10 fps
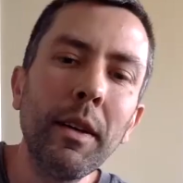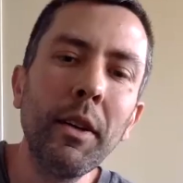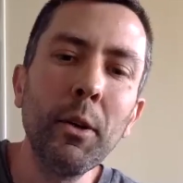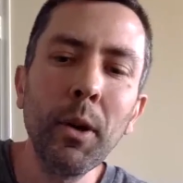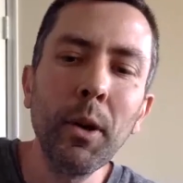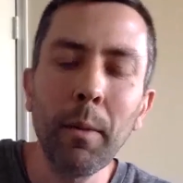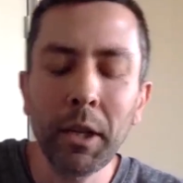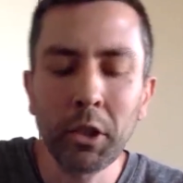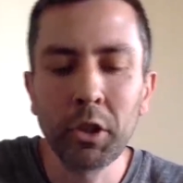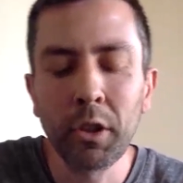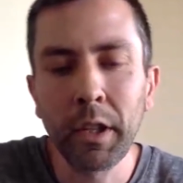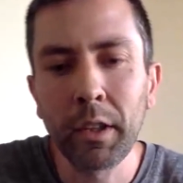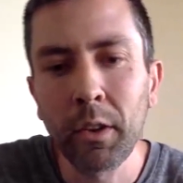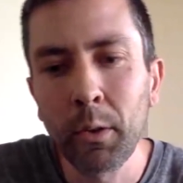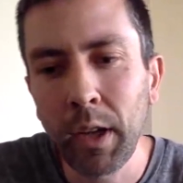You know what? I'm not sure.
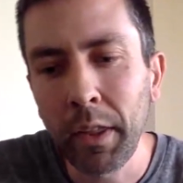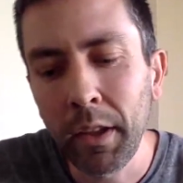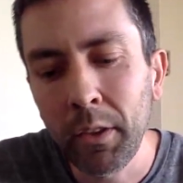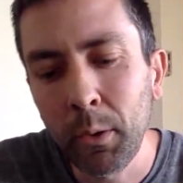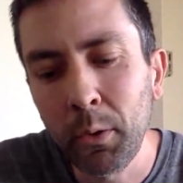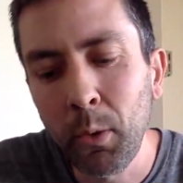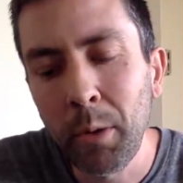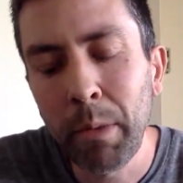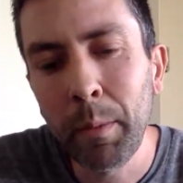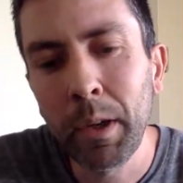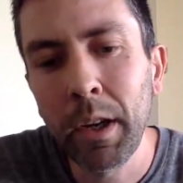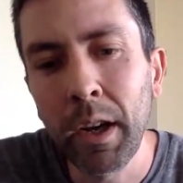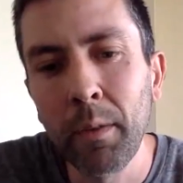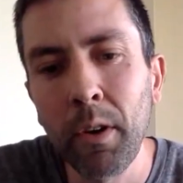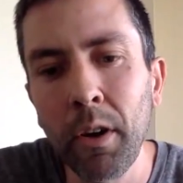Like, I think there was one maybe
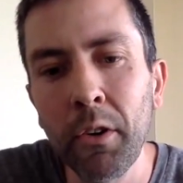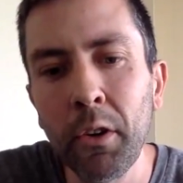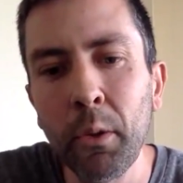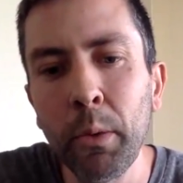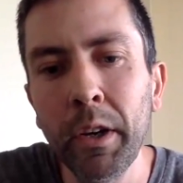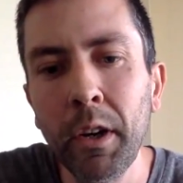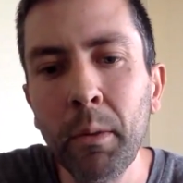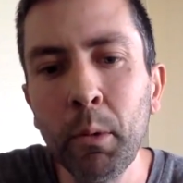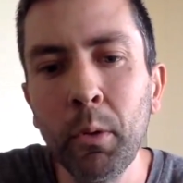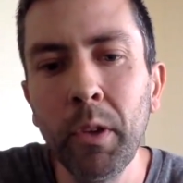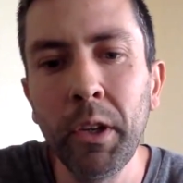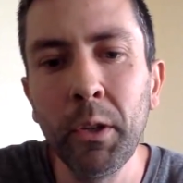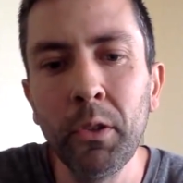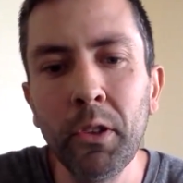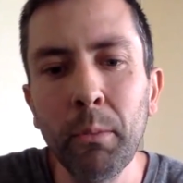kind of under the radar move that
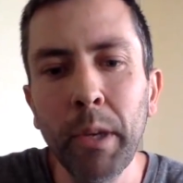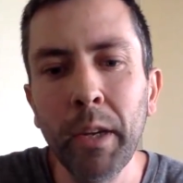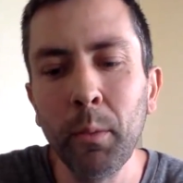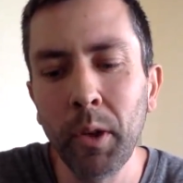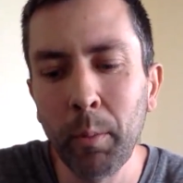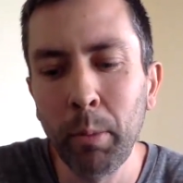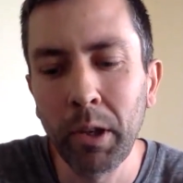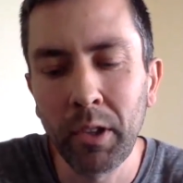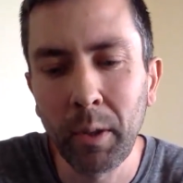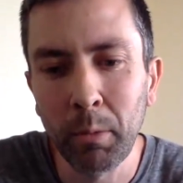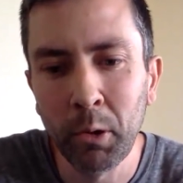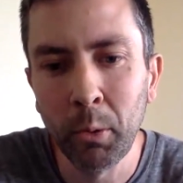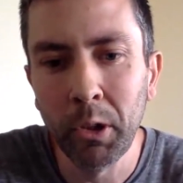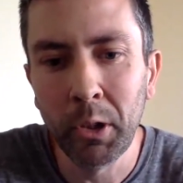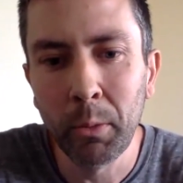Houston made where they picked up Lou
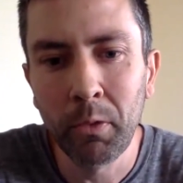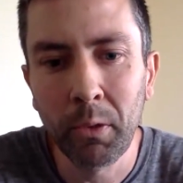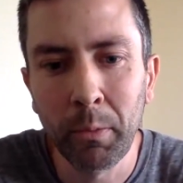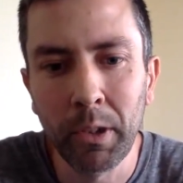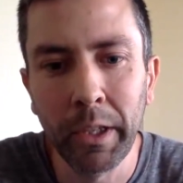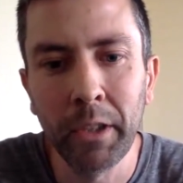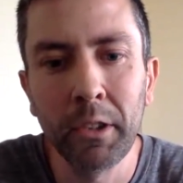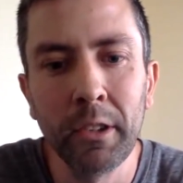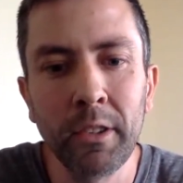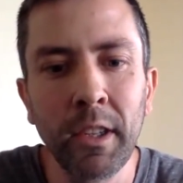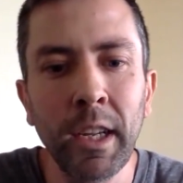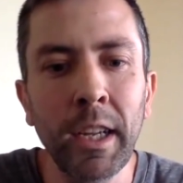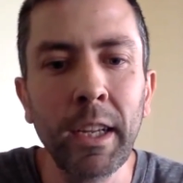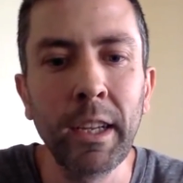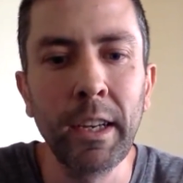Williams from the Lakers.
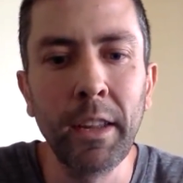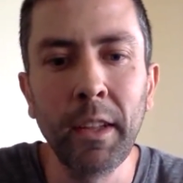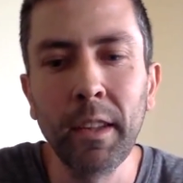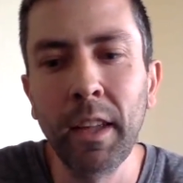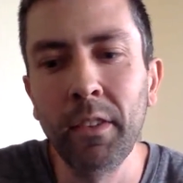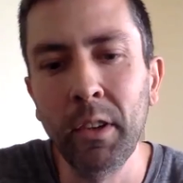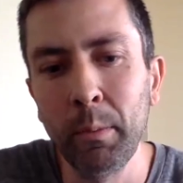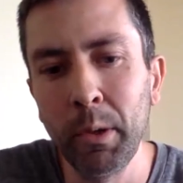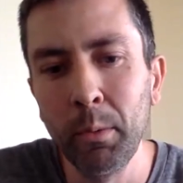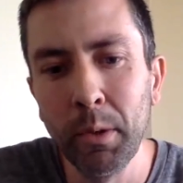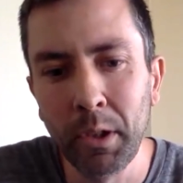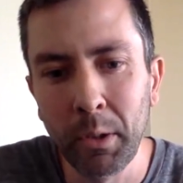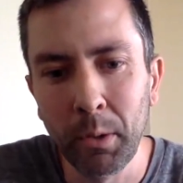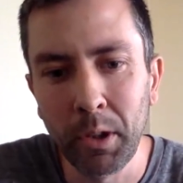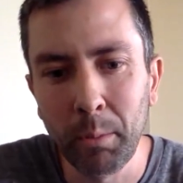And I think that's going to be really,
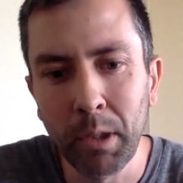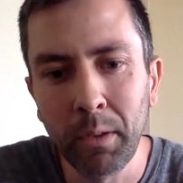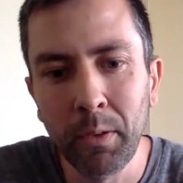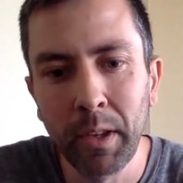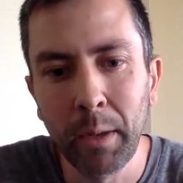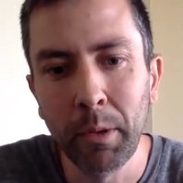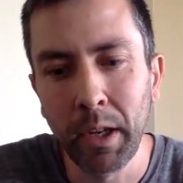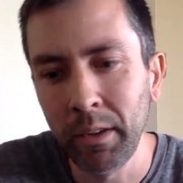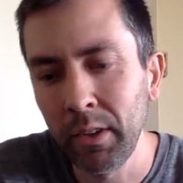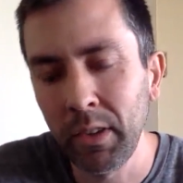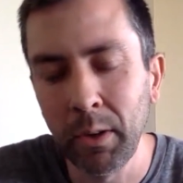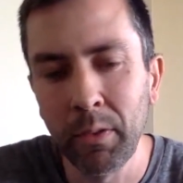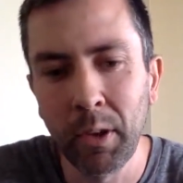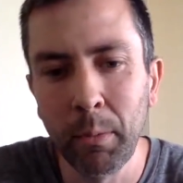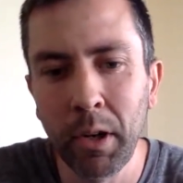really big for them and just gives
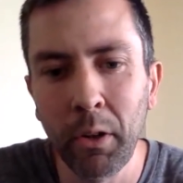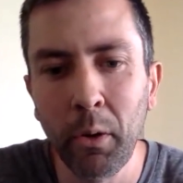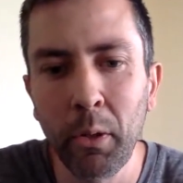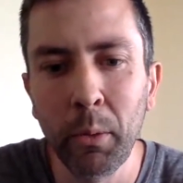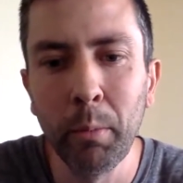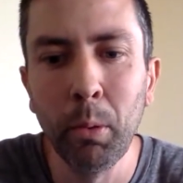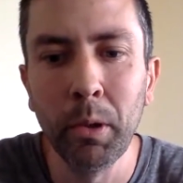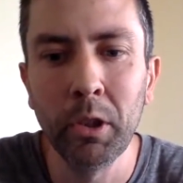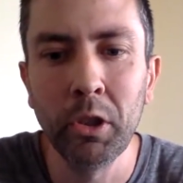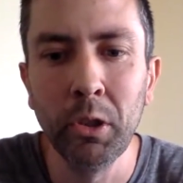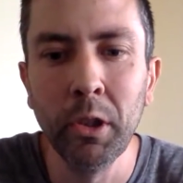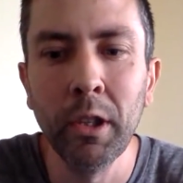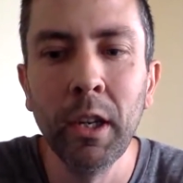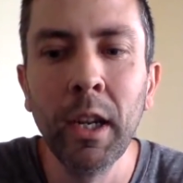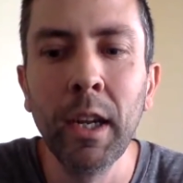them another 3-point
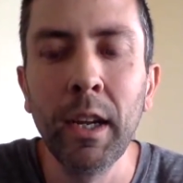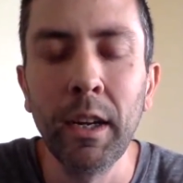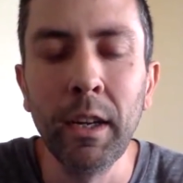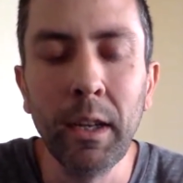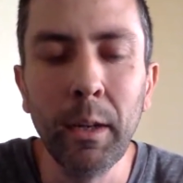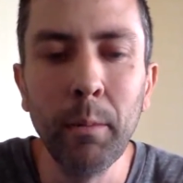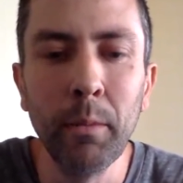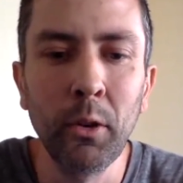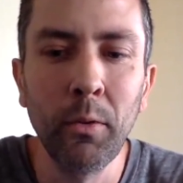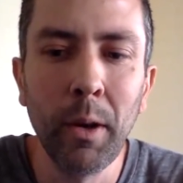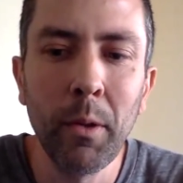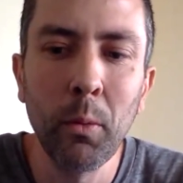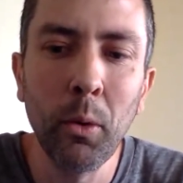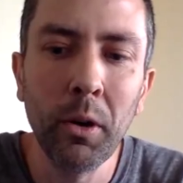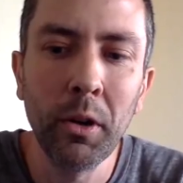shooter. So if I'm the
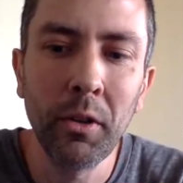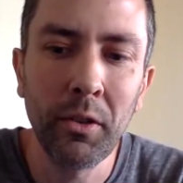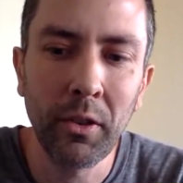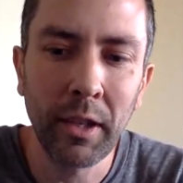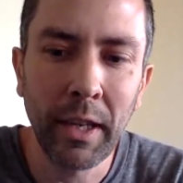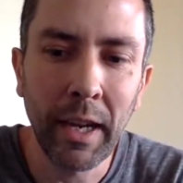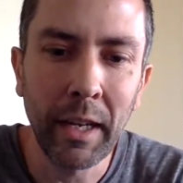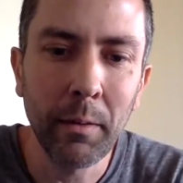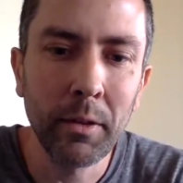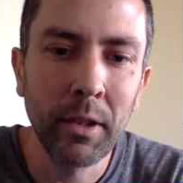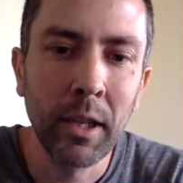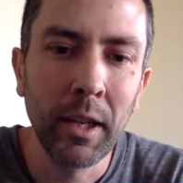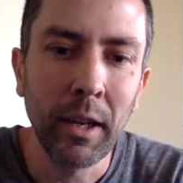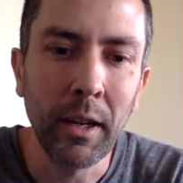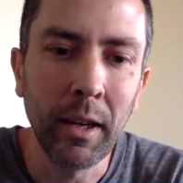Warriors or the Cavs,
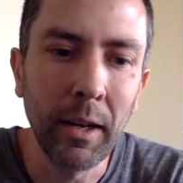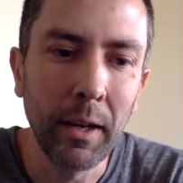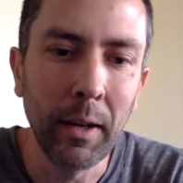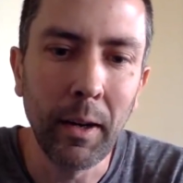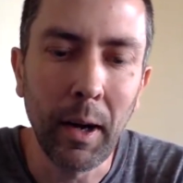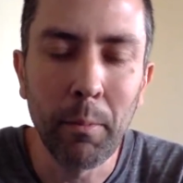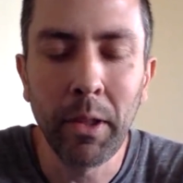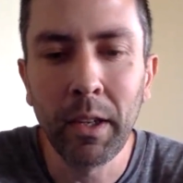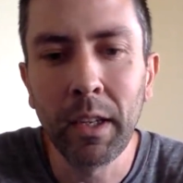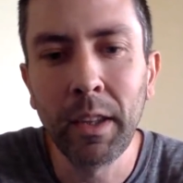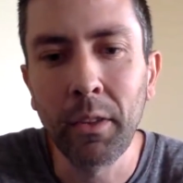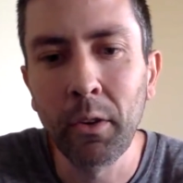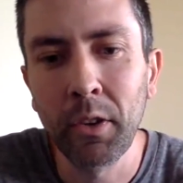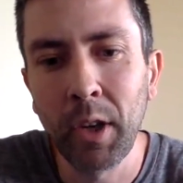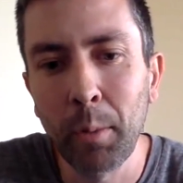I'm thinking that
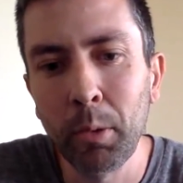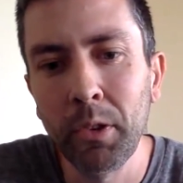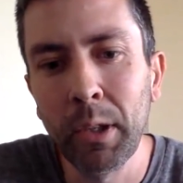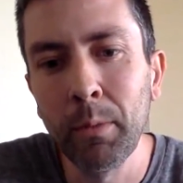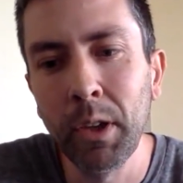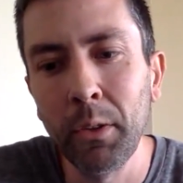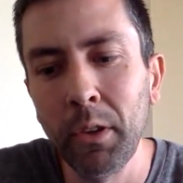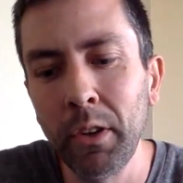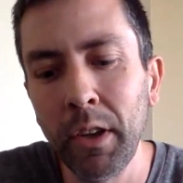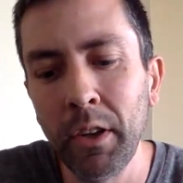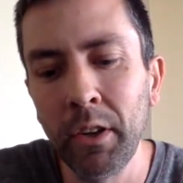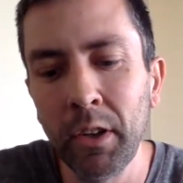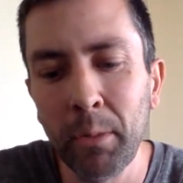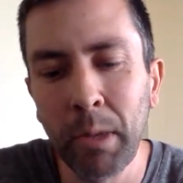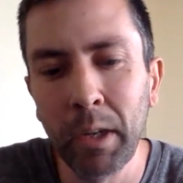there's a couple teams out there that are
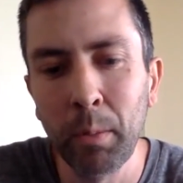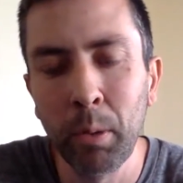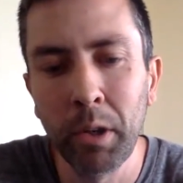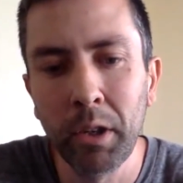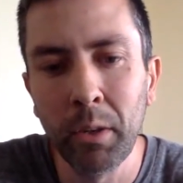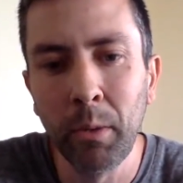going to make a pretty good